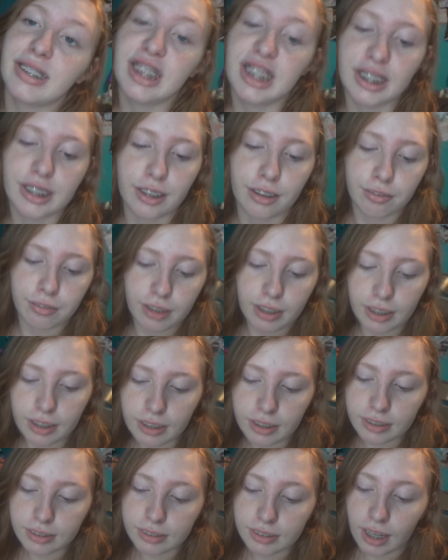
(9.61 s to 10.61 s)
You know,
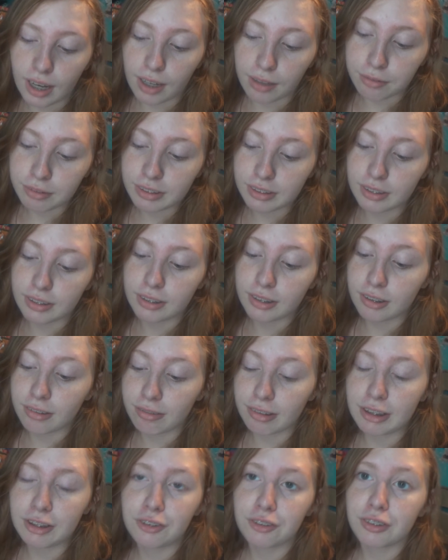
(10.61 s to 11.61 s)
and I was gonna get
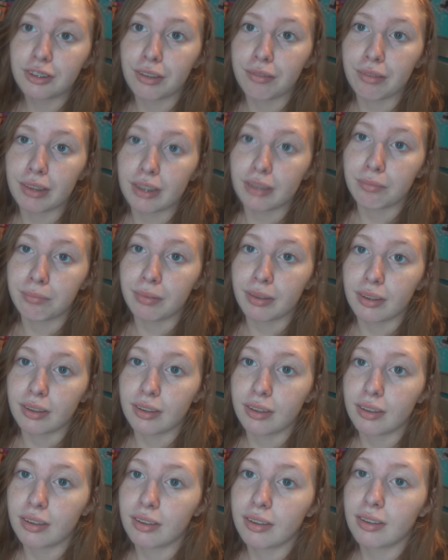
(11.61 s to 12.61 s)
Rachel something, but
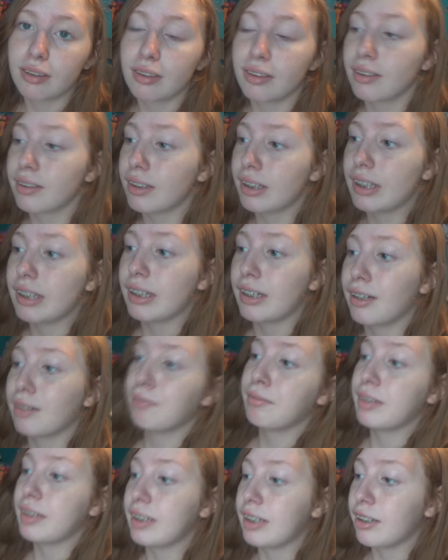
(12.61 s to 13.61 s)
the thing I
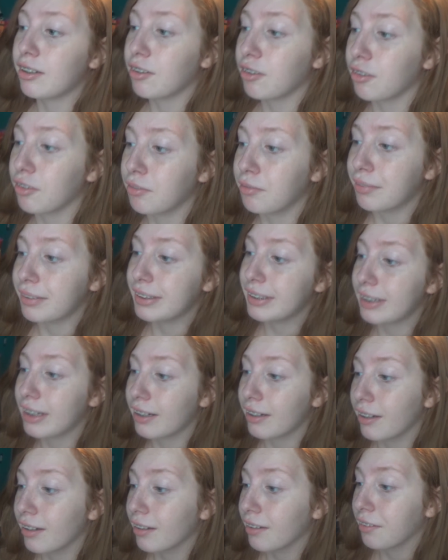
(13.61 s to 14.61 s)
wanted to get her was
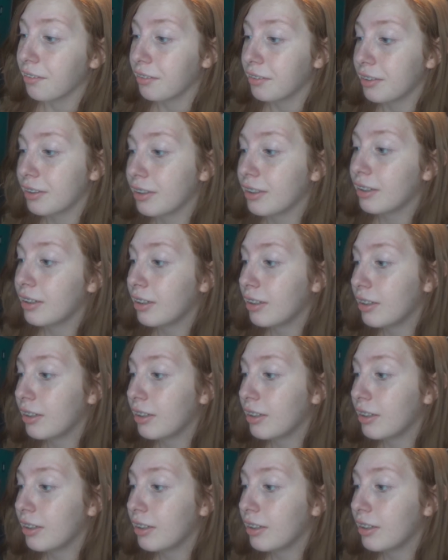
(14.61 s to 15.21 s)
$10.